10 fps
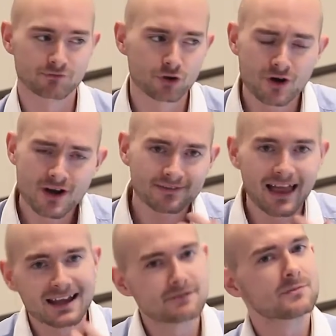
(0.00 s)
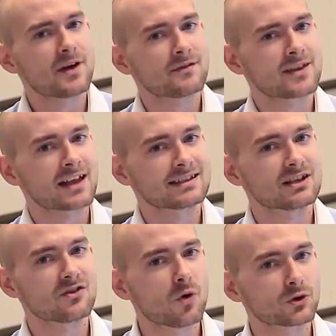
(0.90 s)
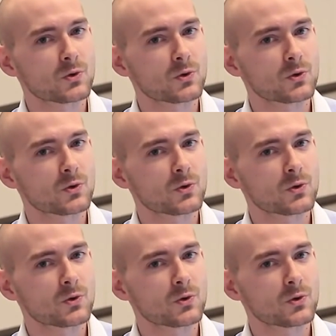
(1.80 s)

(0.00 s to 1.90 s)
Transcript: So that gives you a bit of an idea of what